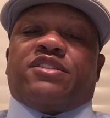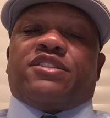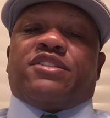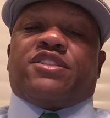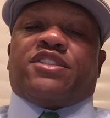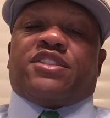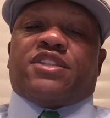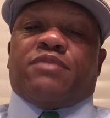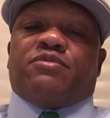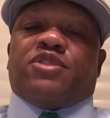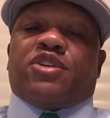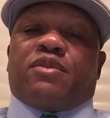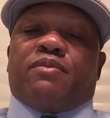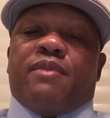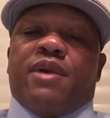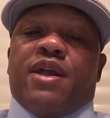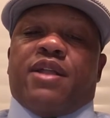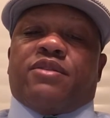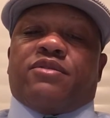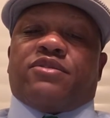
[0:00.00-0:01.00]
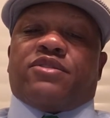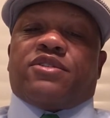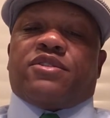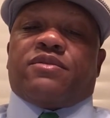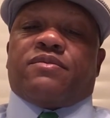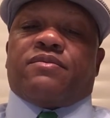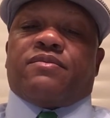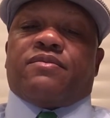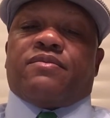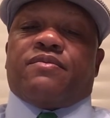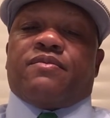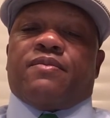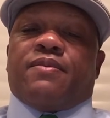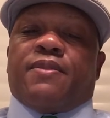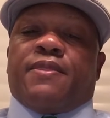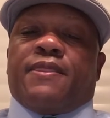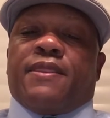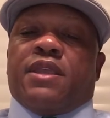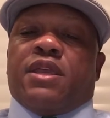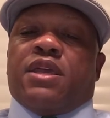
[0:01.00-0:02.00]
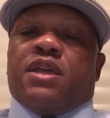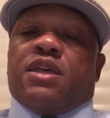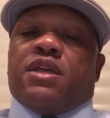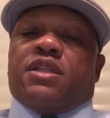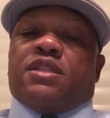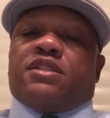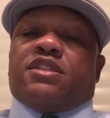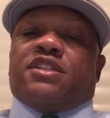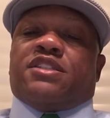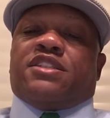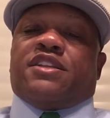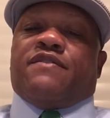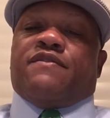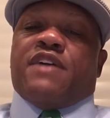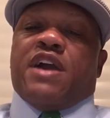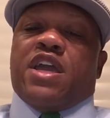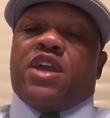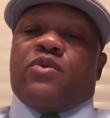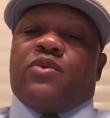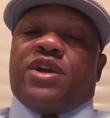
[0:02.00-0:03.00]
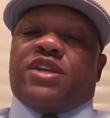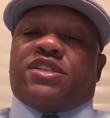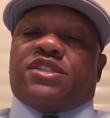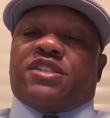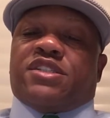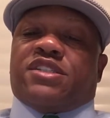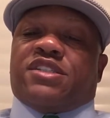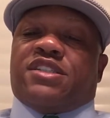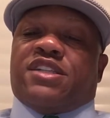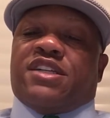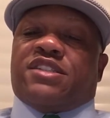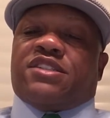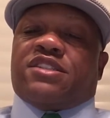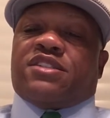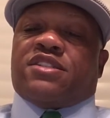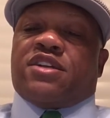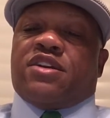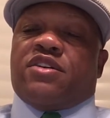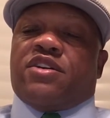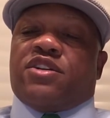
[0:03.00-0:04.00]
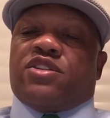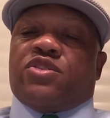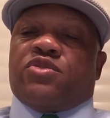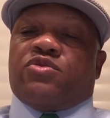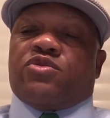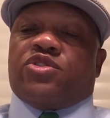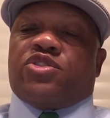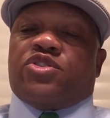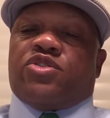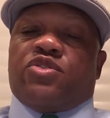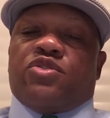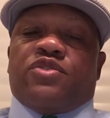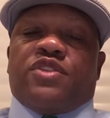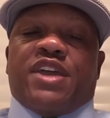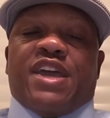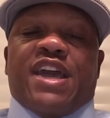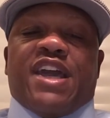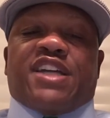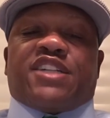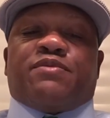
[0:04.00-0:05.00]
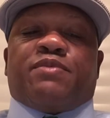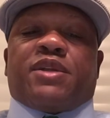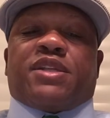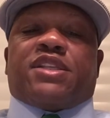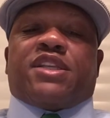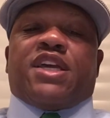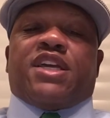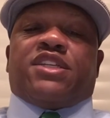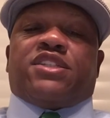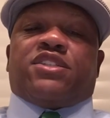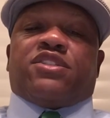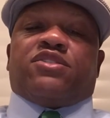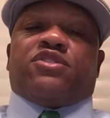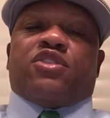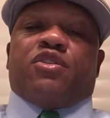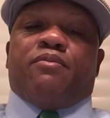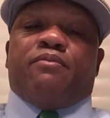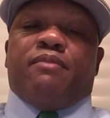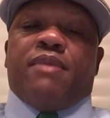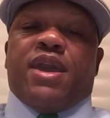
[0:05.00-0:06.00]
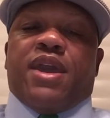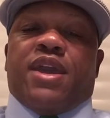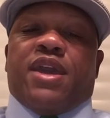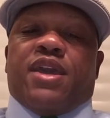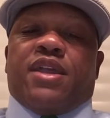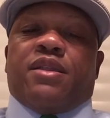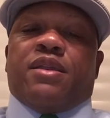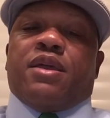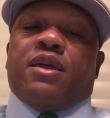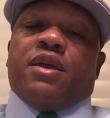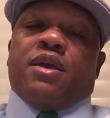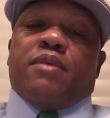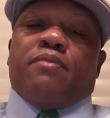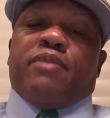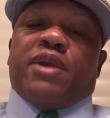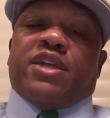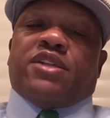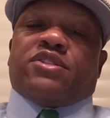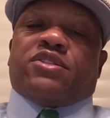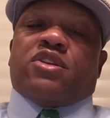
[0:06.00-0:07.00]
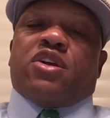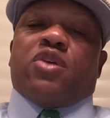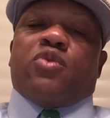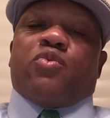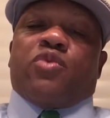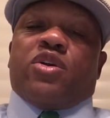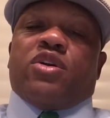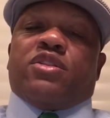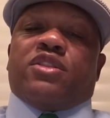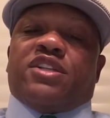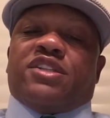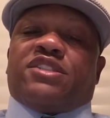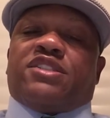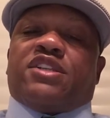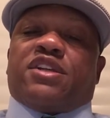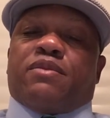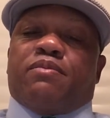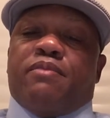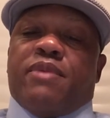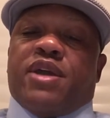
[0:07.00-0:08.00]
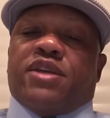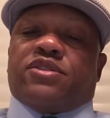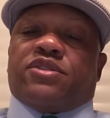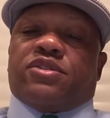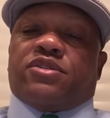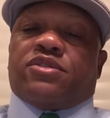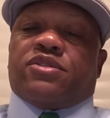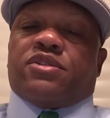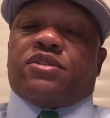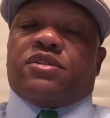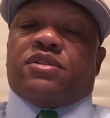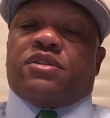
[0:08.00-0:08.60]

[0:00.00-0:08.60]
subject matters. This evaluation is necessary to ensure that expectations are made based on realistic measures.